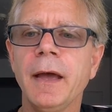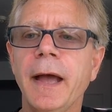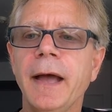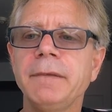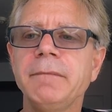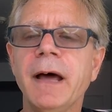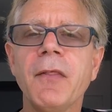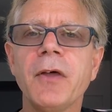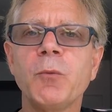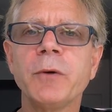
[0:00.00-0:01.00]
And now
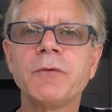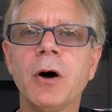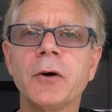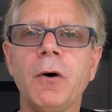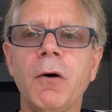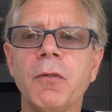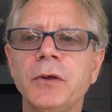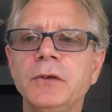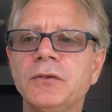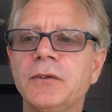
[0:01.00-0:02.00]
that we've got all
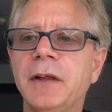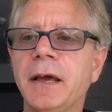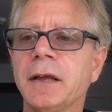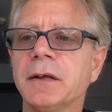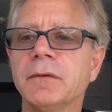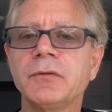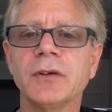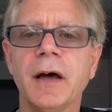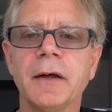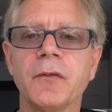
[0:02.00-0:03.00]
these negatives
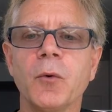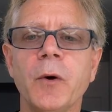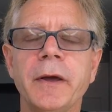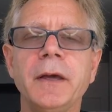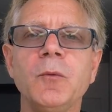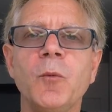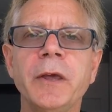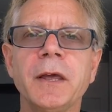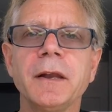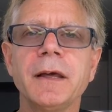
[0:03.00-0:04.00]
out of the way,
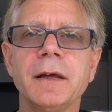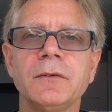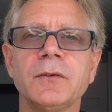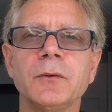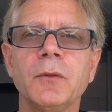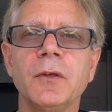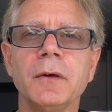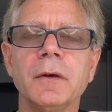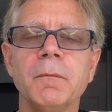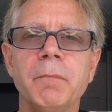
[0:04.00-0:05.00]
we can get to
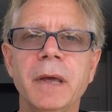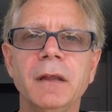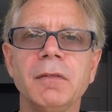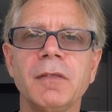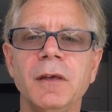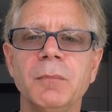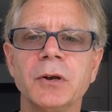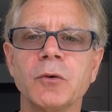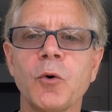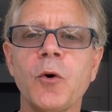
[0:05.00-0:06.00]
the main theme
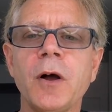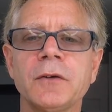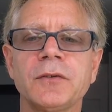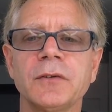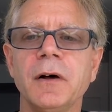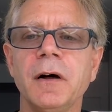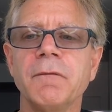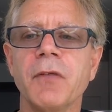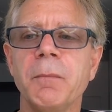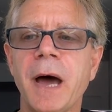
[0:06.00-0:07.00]
and crux
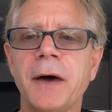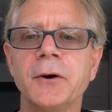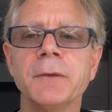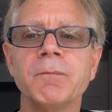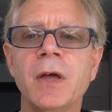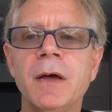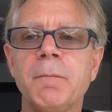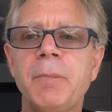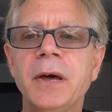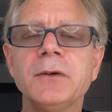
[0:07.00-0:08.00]
of the matter.
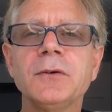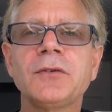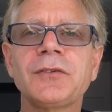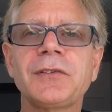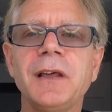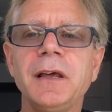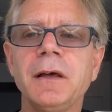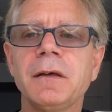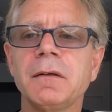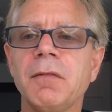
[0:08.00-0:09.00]
Bettors
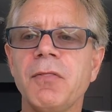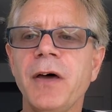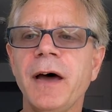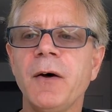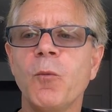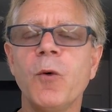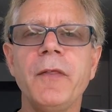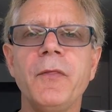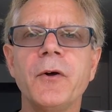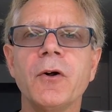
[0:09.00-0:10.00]
think that
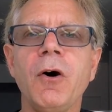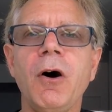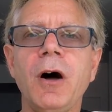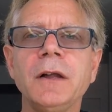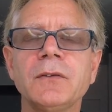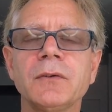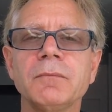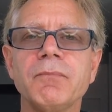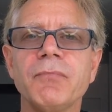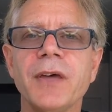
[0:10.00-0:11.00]
when they're hot,
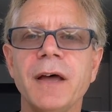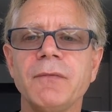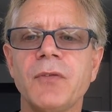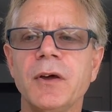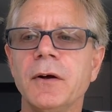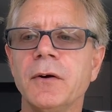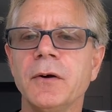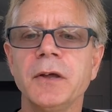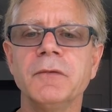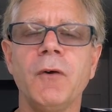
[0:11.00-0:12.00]
that
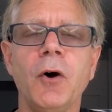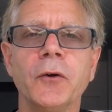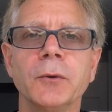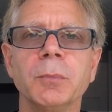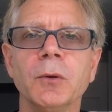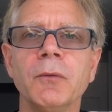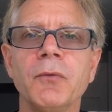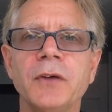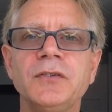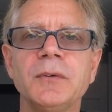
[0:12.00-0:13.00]
they're invulnerable.
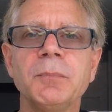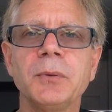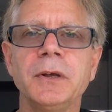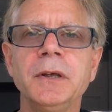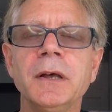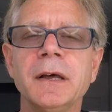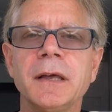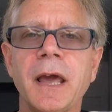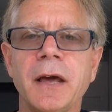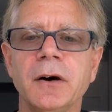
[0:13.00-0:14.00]
They simply
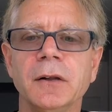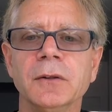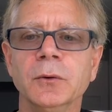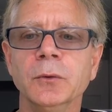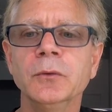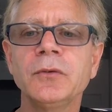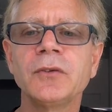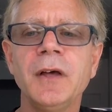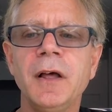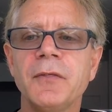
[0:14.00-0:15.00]
cannot
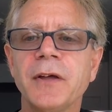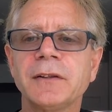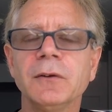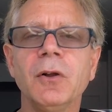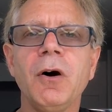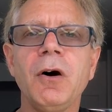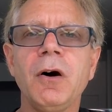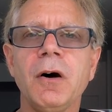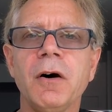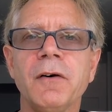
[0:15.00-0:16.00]
lose, that the
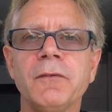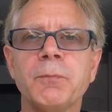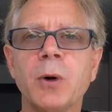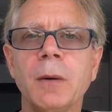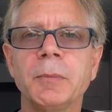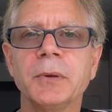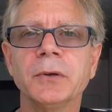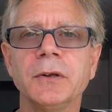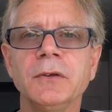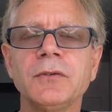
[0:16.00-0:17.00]
law of
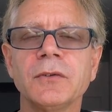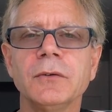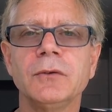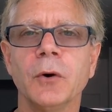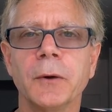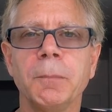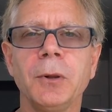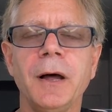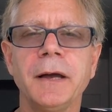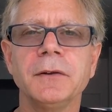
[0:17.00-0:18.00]
probabilities don't
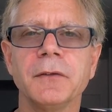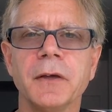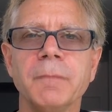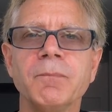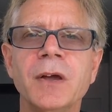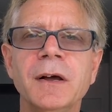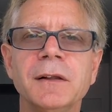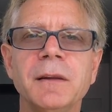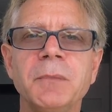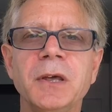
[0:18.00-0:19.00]
apply to them.
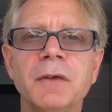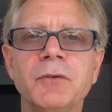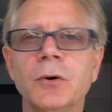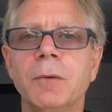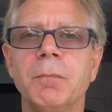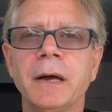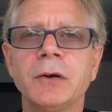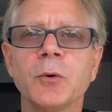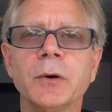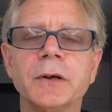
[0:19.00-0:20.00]
Let me give you a
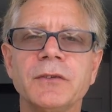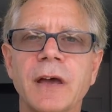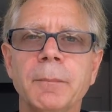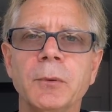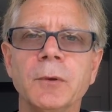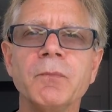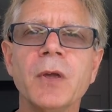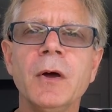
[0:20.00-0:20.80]
micro example.